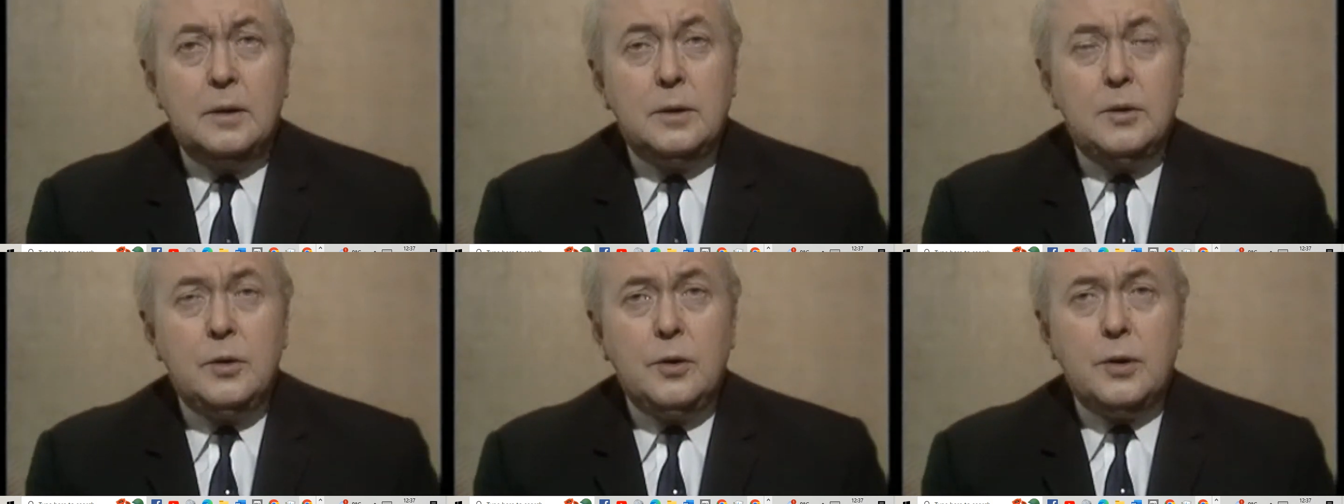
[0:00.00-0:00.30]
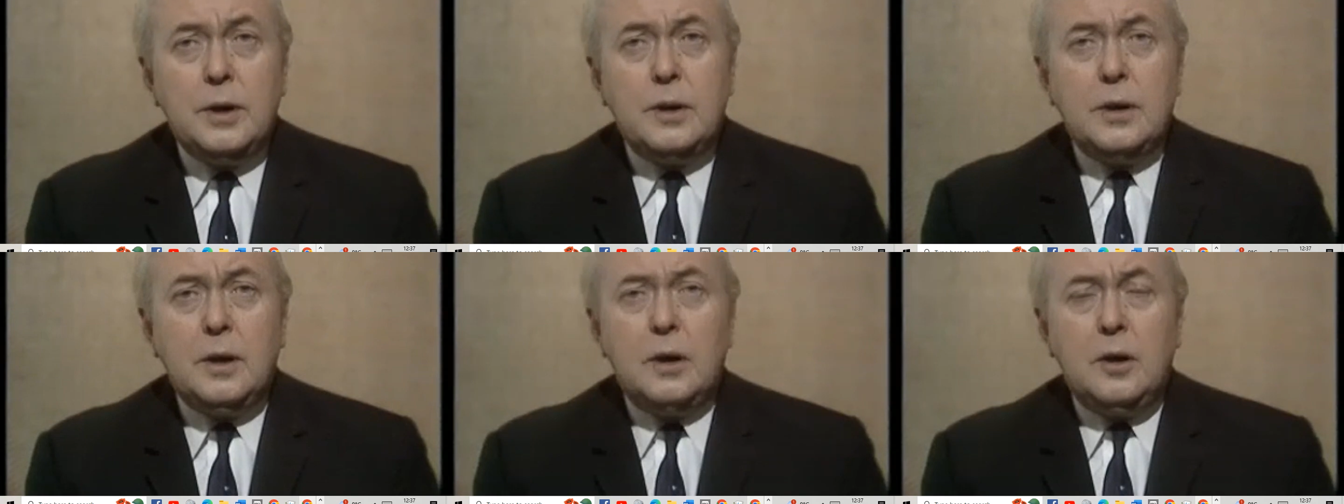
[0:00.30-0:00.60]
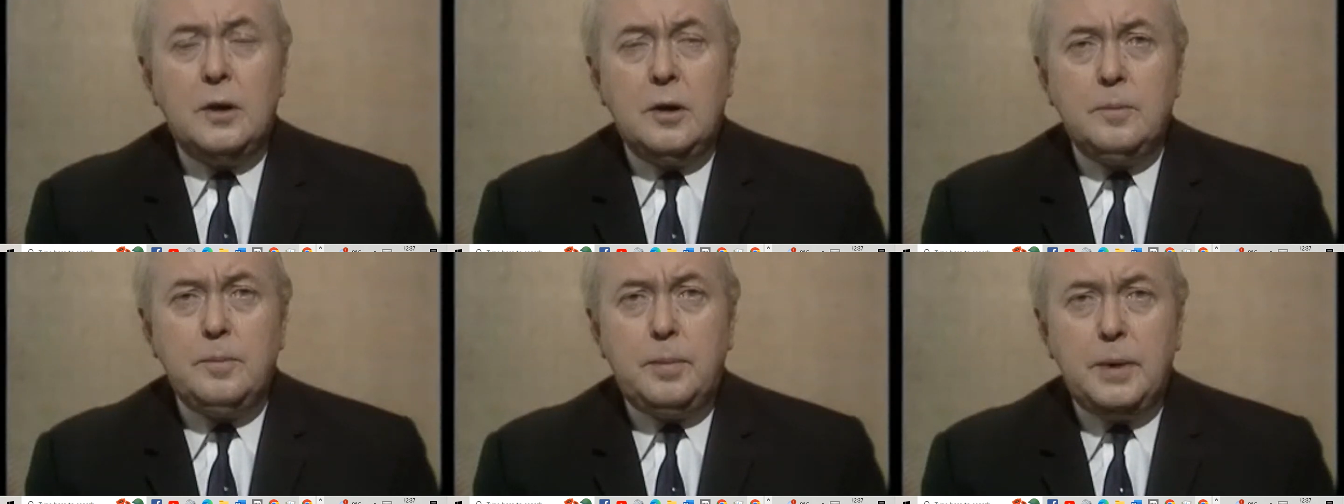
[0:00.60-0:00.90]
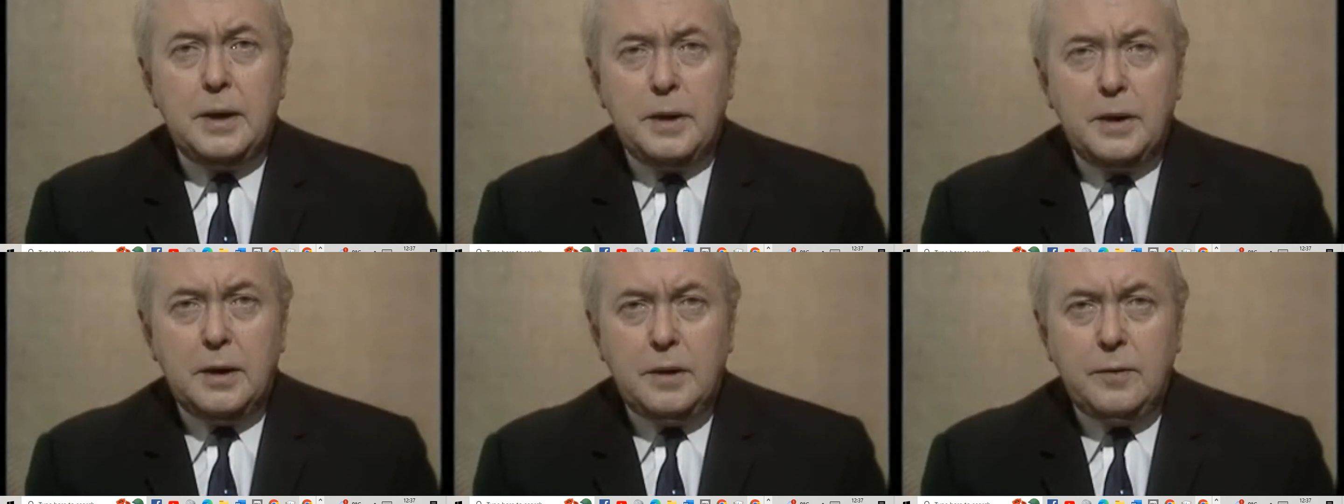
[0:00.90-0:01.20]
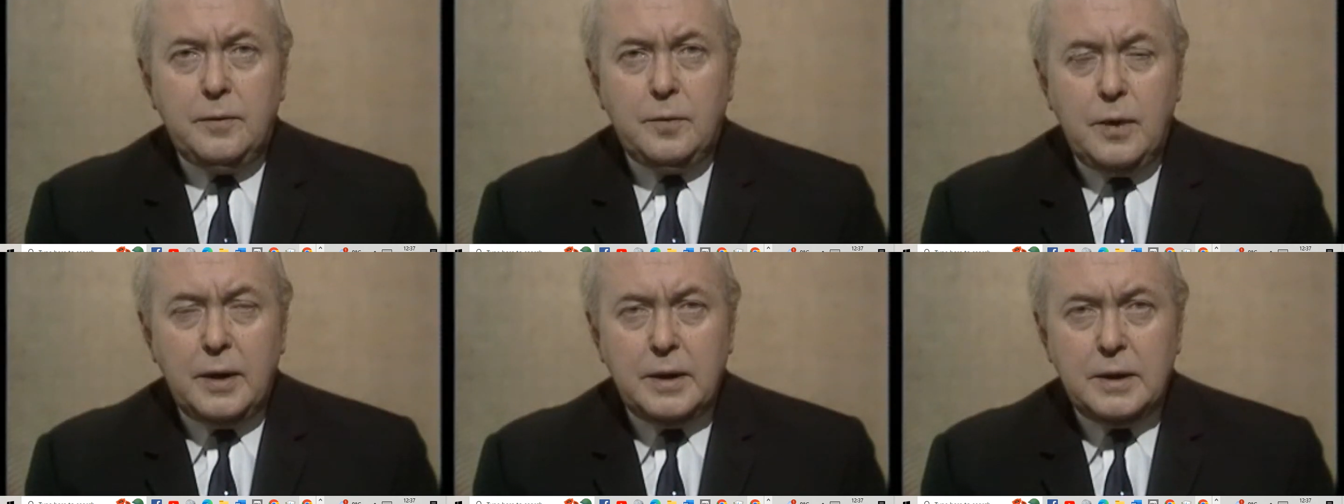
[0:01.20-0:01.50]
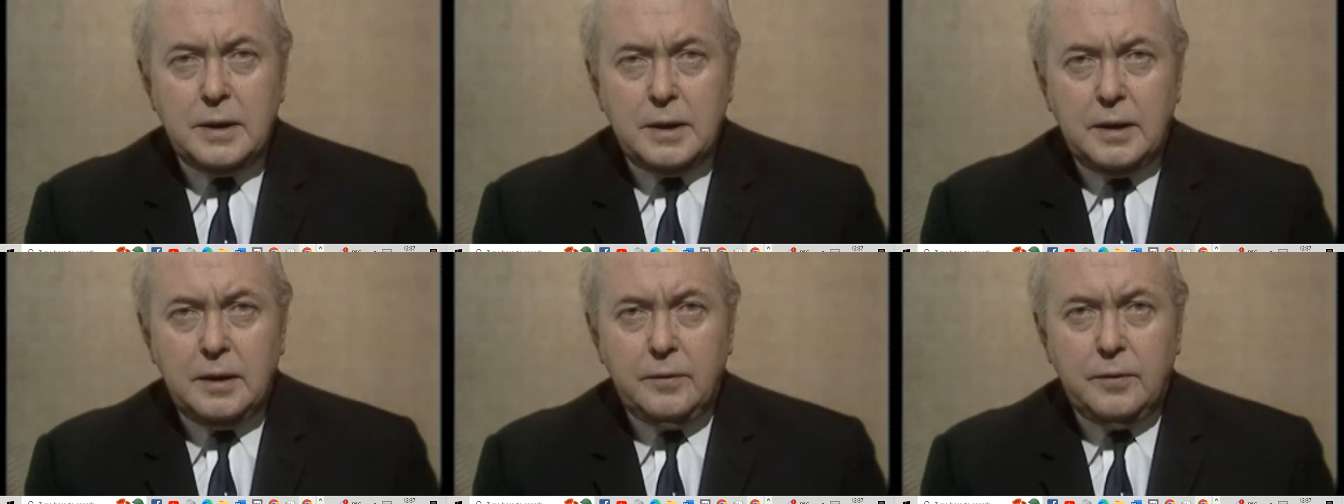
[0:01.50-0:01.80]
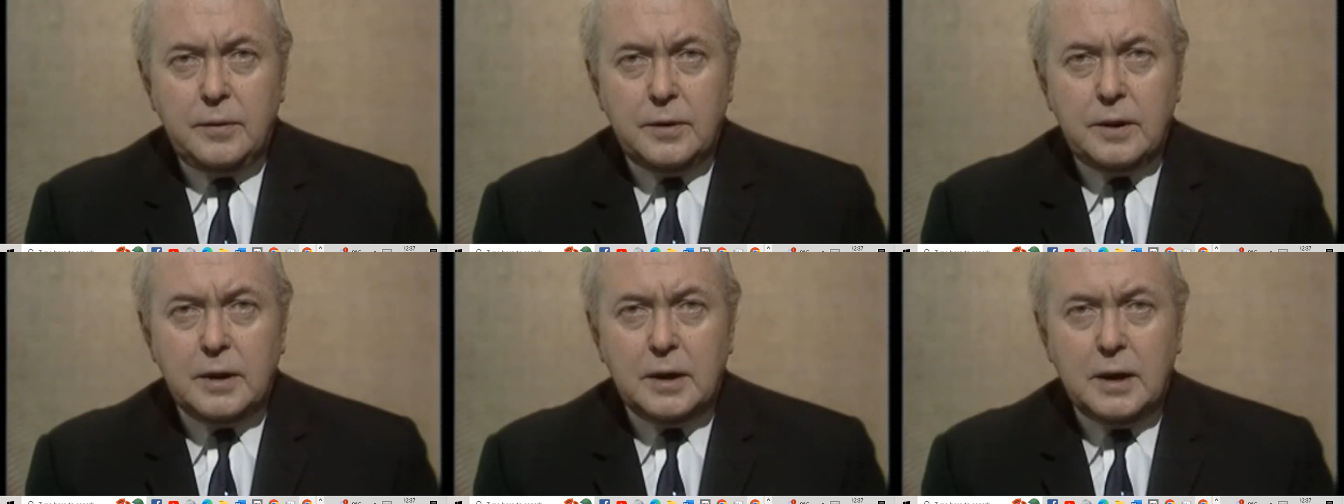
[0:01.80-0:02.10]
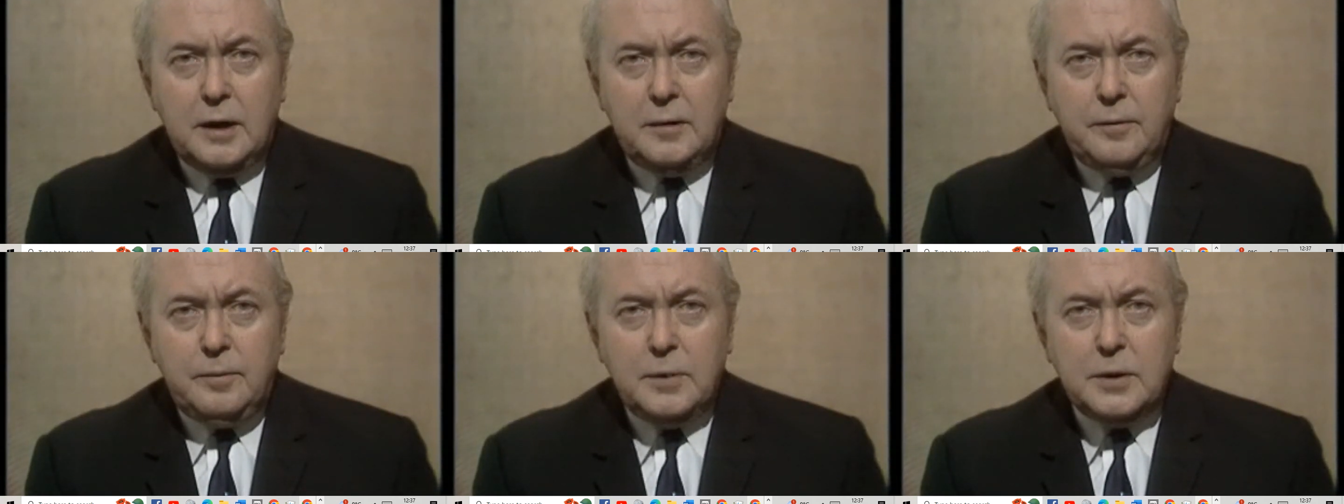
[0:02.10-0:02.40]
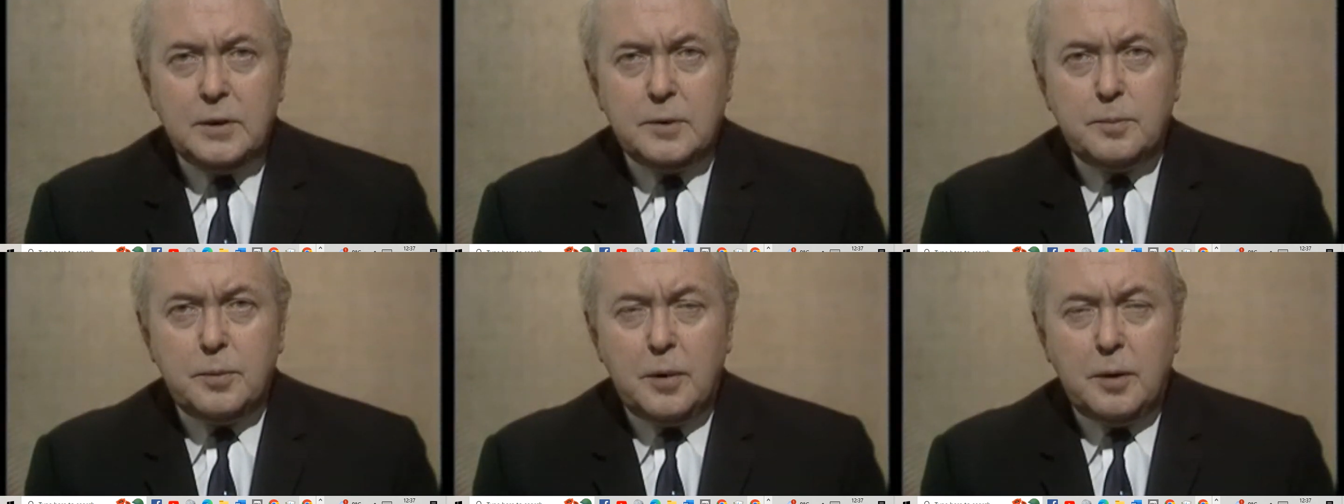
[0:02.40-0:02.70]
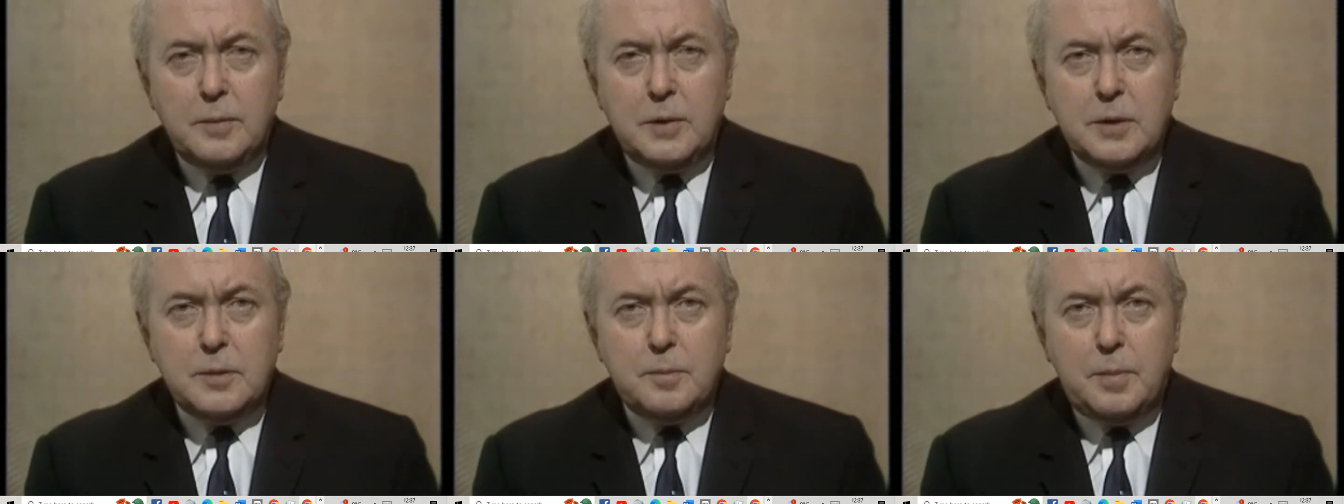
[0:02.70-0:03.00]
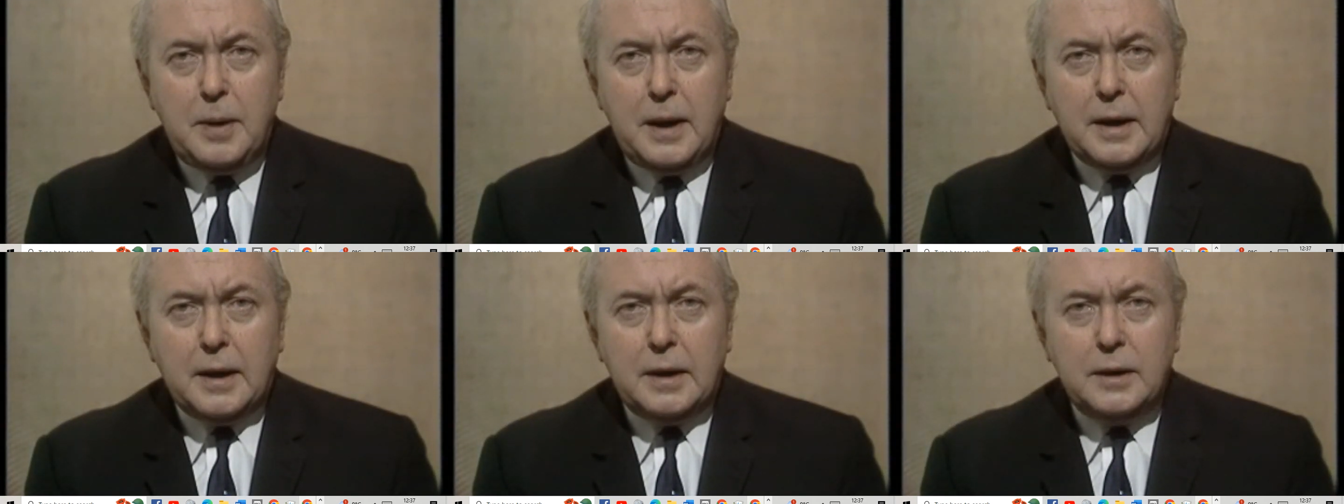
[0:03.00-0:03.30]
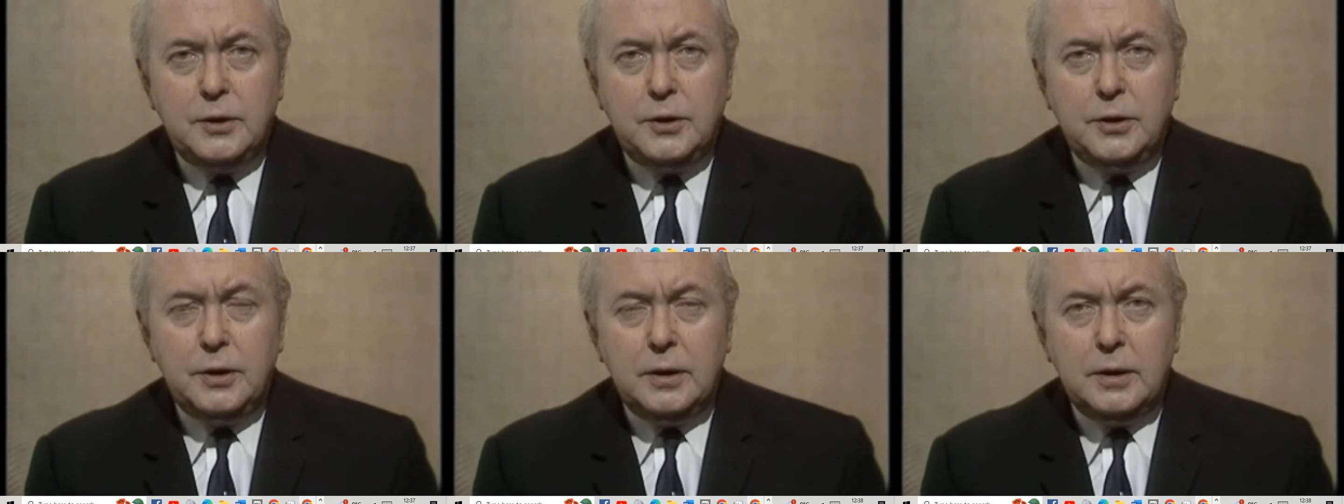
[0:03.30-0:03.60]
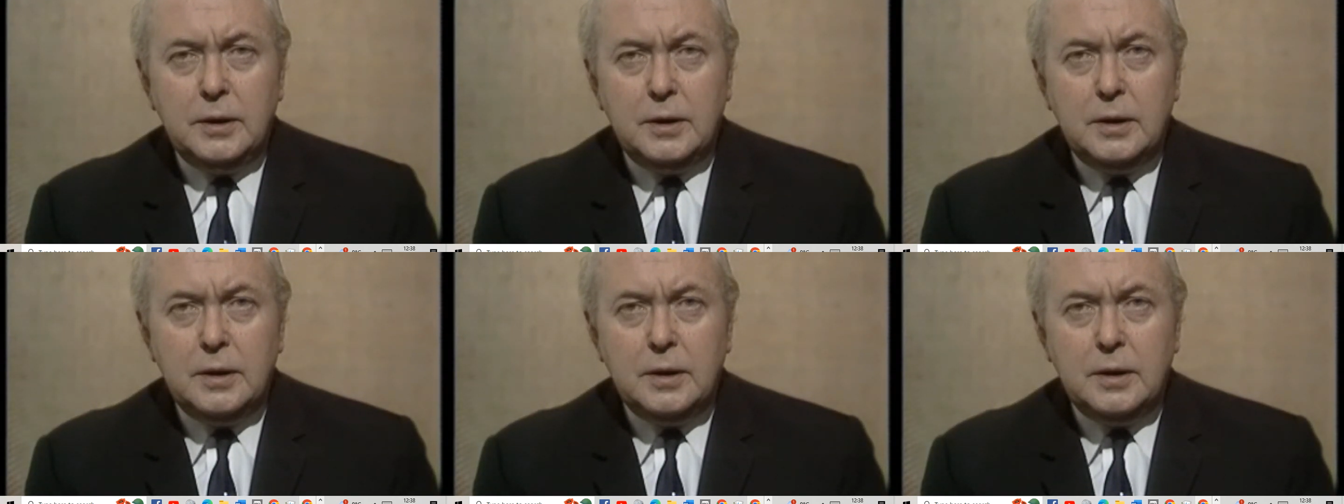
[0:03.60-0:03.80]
During the long period of waiting for the government promised package,